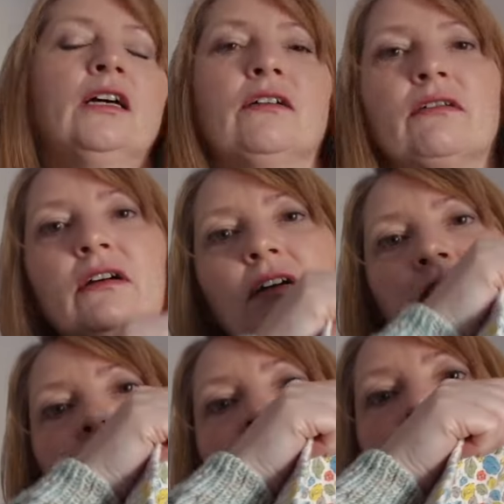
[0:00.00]
I've got a
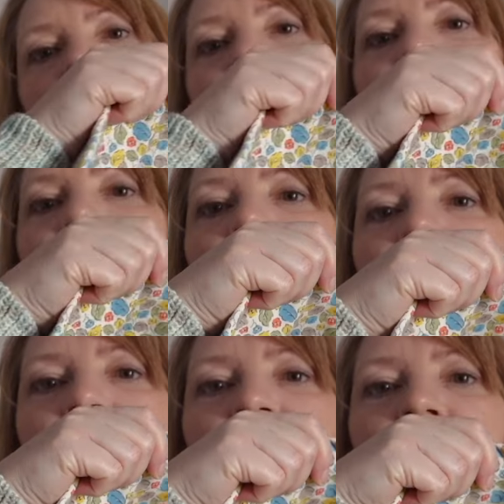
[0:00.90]
whole load of
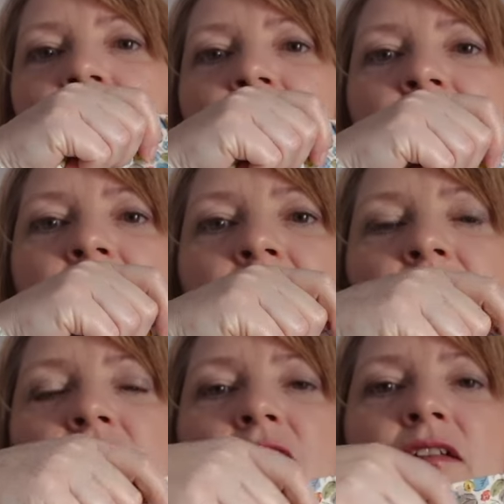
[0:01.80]
paler,
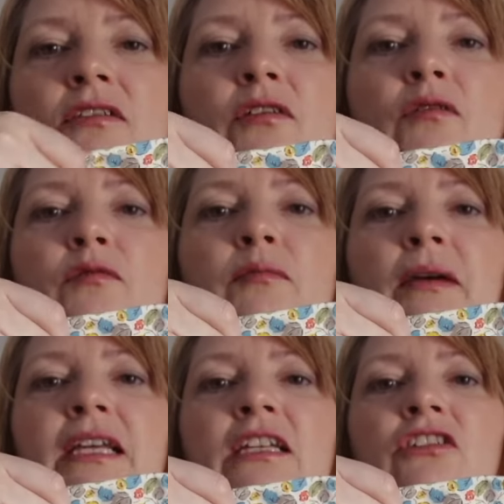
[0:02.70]
sort of
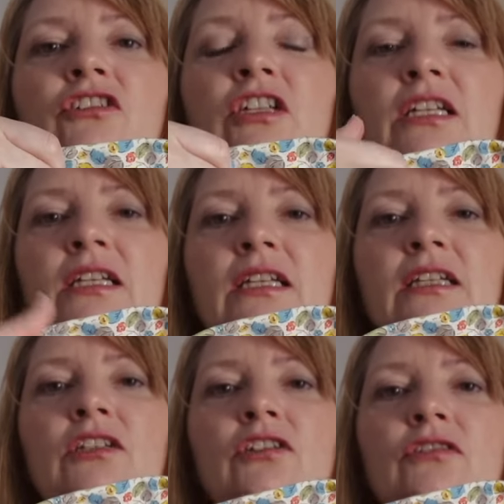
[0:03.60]

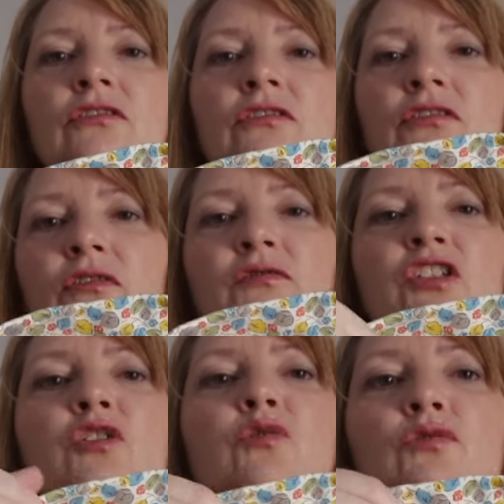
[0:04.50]
beigey, sort of
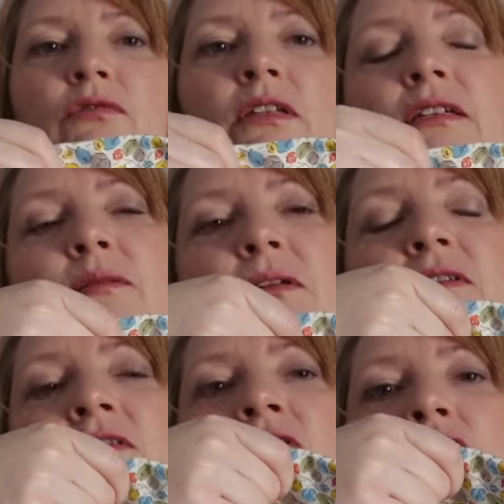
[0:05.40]
neutral, I
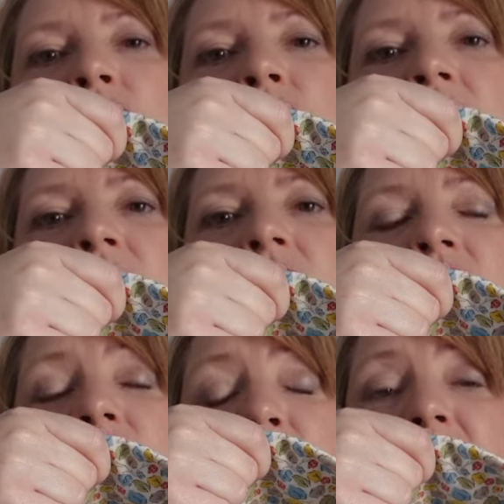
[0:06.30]
suppose, neutral
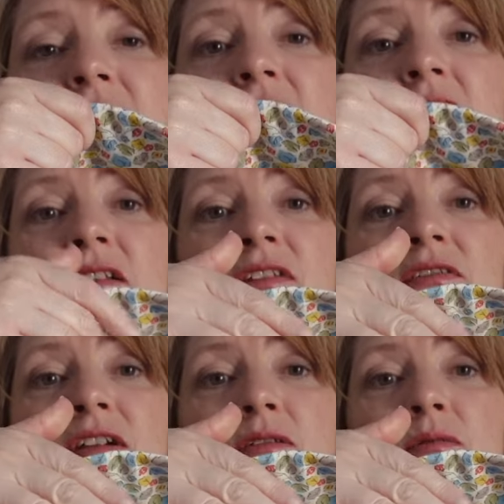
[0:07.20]
tones to make the
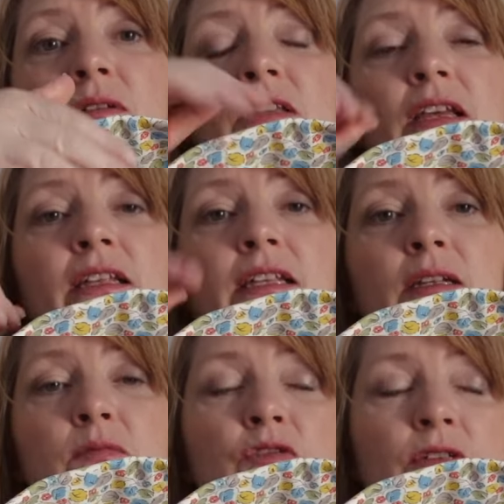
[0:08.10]
last round with. And
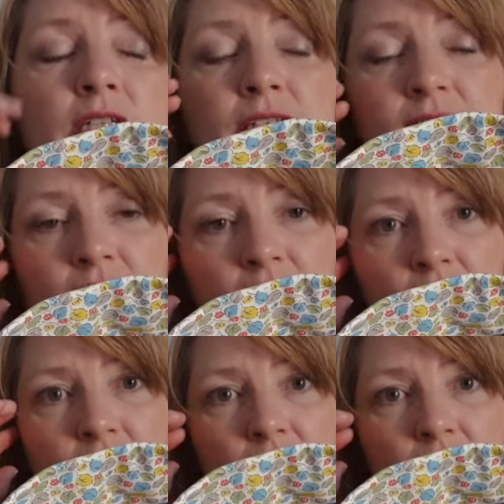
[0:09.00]
then I'm joining as I go.